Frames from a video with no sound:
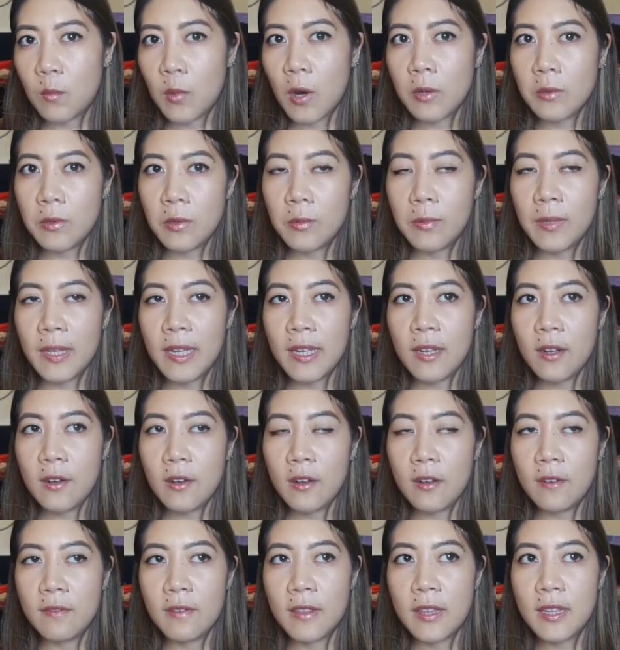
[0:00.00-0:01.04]
probably
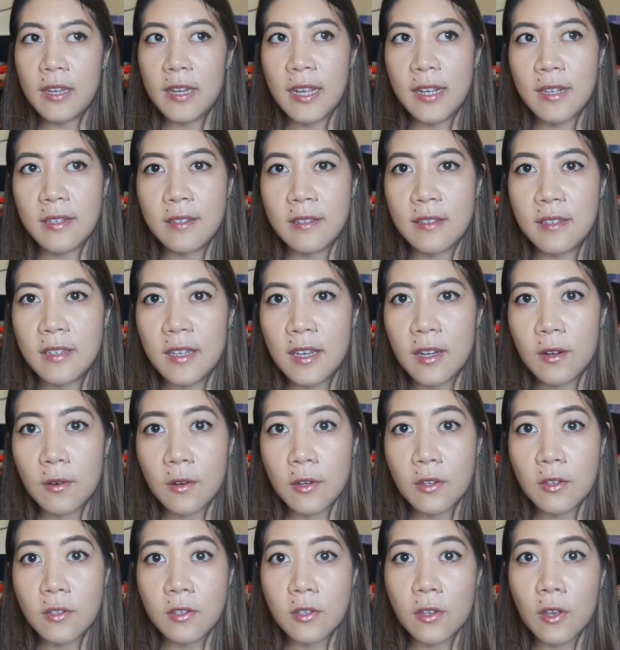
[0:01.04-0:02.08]
over the next year
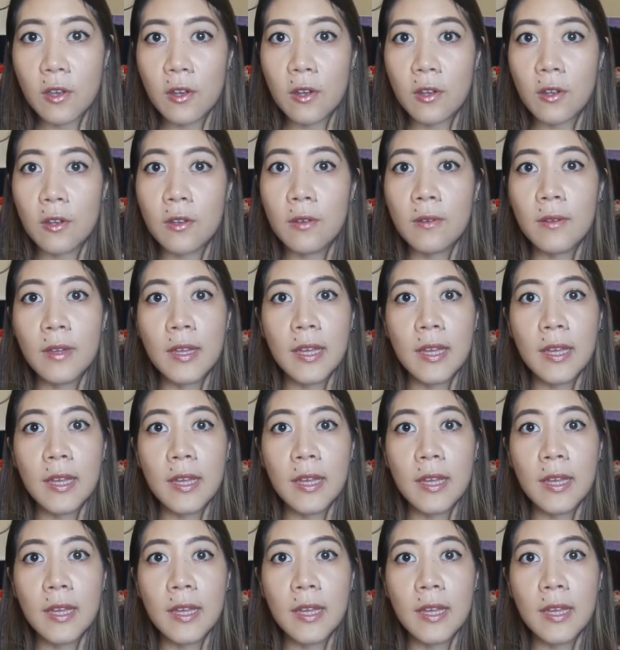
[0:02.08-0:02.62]
or so